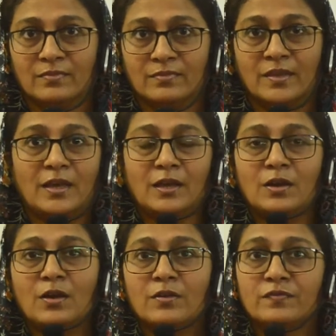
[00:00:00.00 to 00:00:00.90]
The
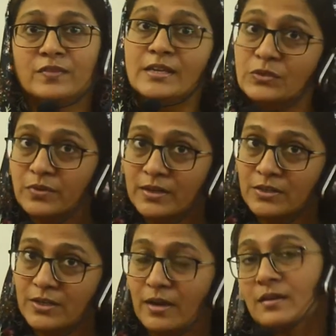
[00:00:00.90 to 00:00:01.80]
area of this
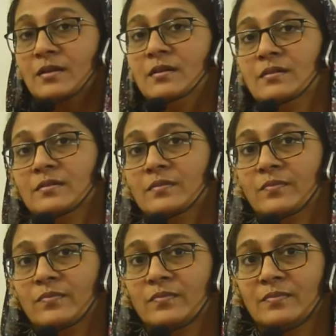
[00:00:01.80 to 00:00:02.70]
rectangle
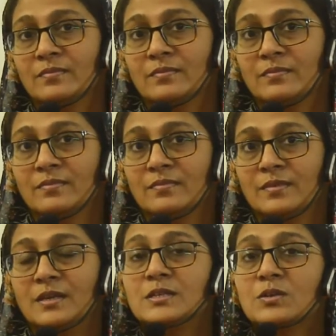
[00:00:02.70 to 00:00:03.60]

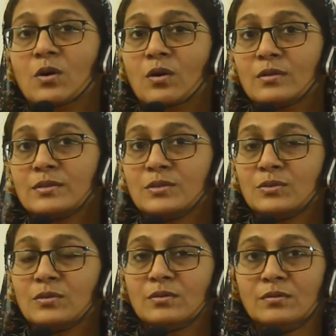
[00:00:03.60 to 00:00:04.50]
is
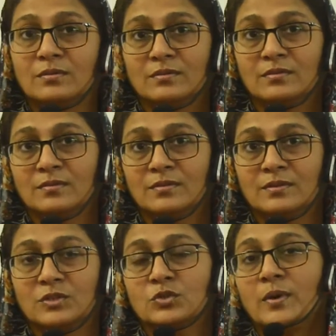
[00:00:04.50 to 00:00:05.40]
also
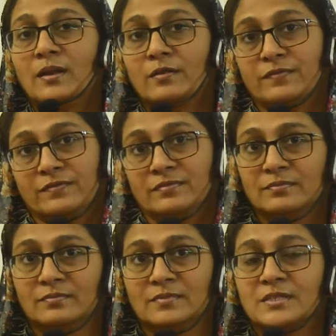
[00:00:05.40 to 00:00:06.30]
12.
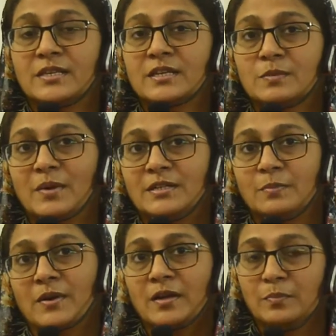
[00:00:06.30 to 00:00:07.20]
6
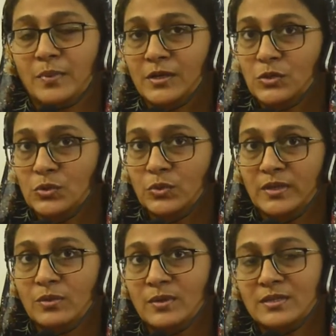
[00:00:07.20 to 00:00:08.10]
multiplied by 2
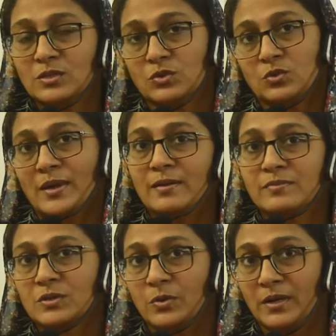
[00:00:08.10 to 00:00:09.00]
equals 12
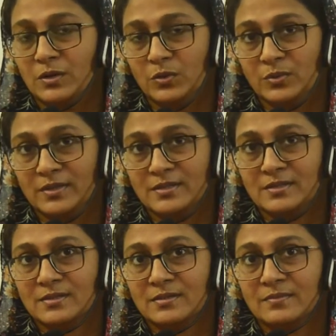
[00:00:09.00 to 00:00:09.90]
square
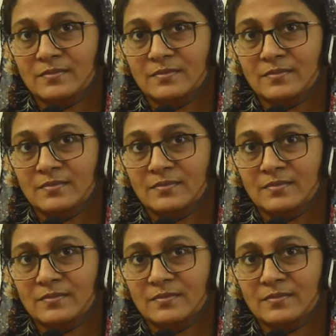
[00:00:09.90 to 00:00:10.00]
units.